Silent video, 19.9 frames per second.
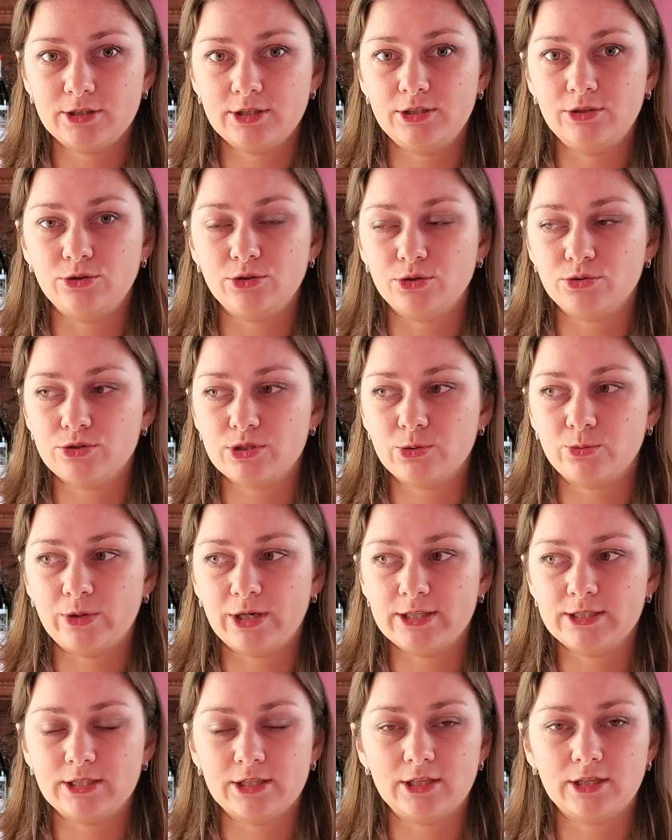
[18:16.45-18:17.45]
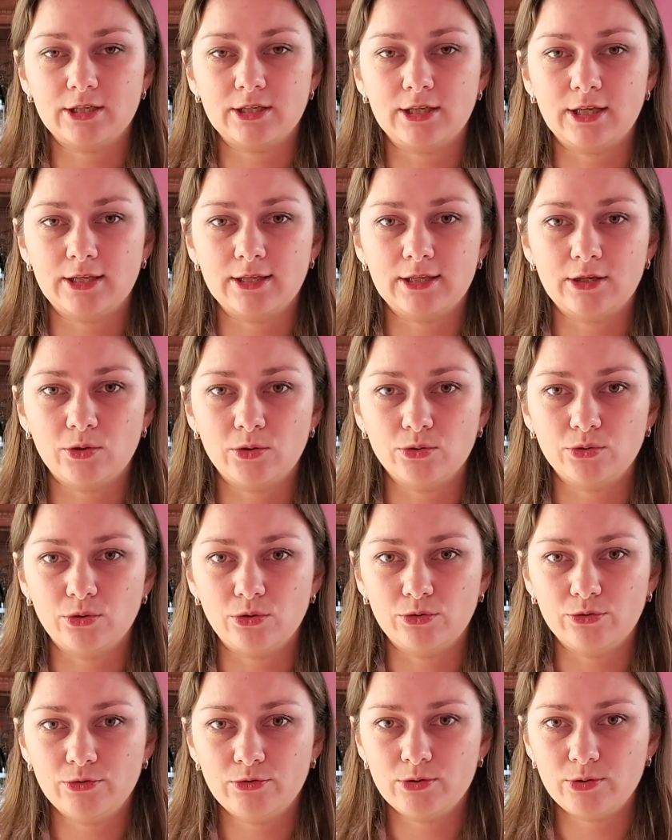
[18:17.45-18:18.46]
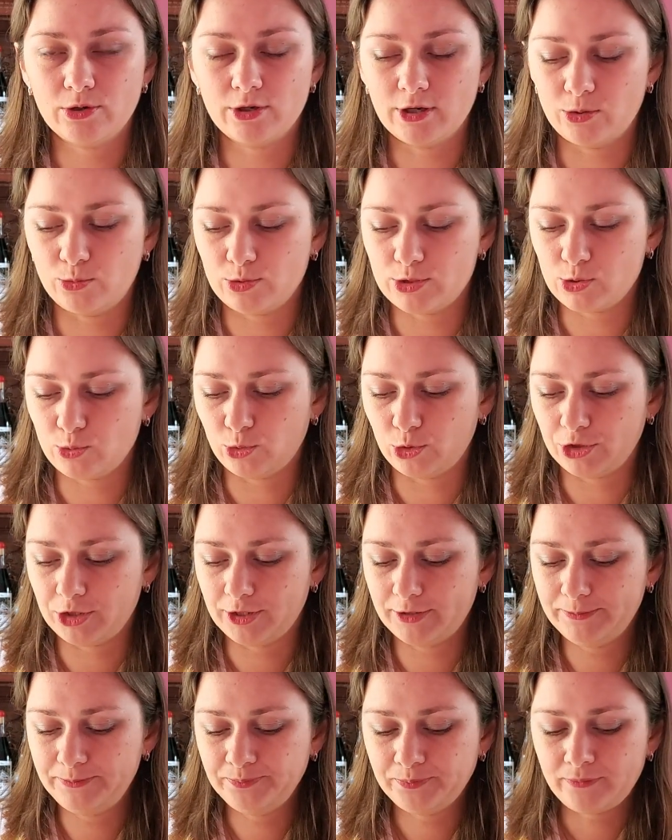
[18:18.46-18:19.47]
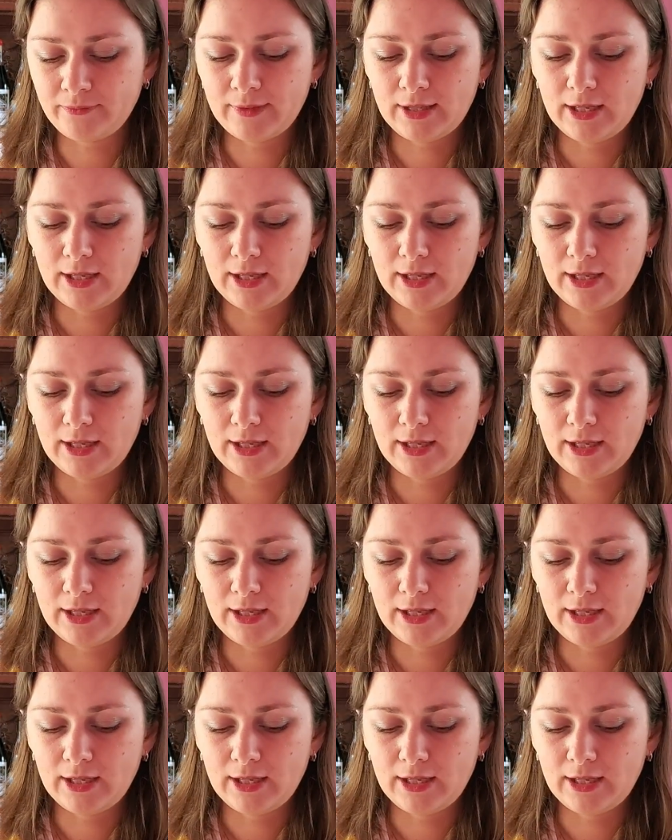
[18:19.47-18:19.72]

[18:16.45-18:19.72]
you know, the one that can go off with water.